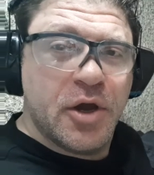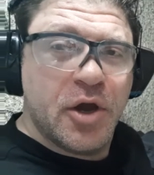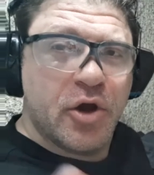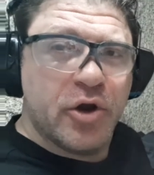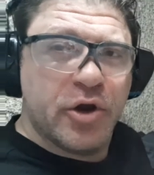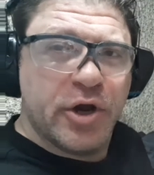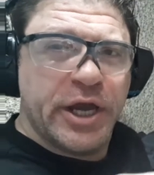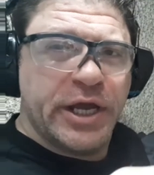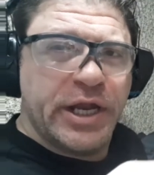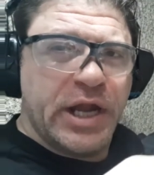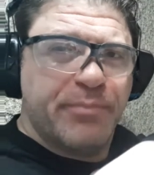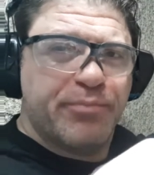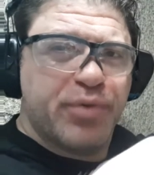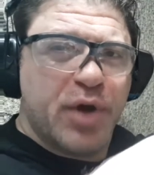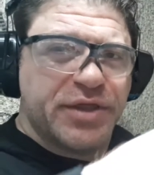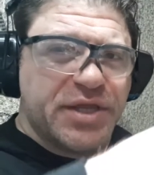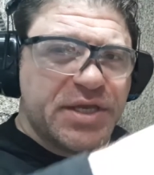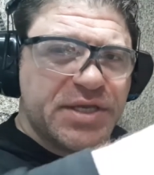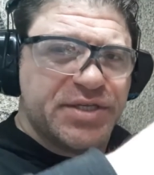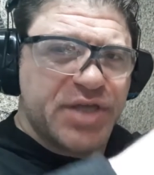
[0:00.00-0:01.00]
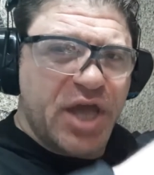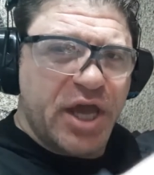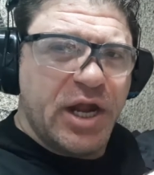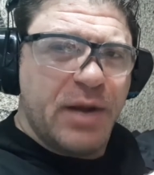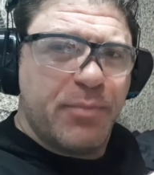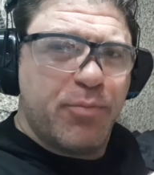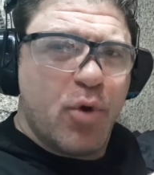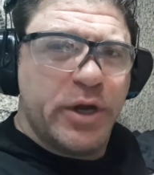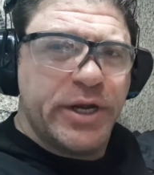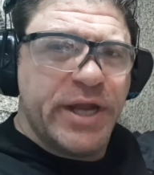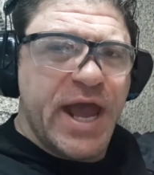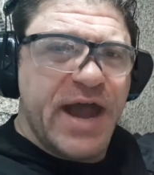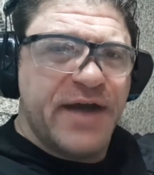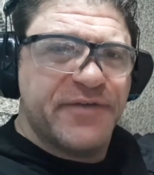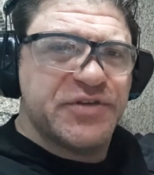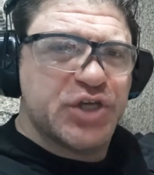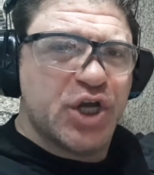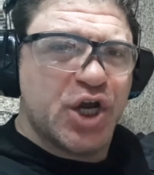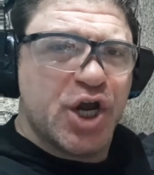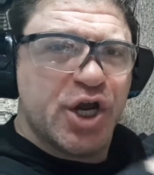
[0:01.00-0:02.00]
All right, I brought the sight up 1/2
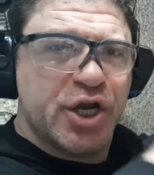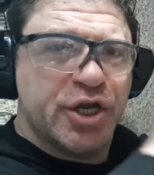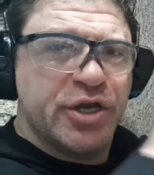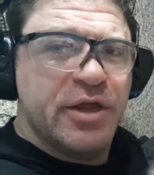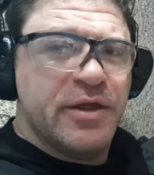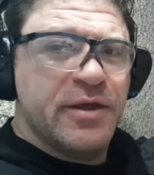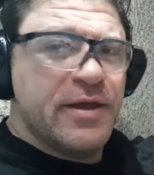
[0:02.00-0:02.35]
turn,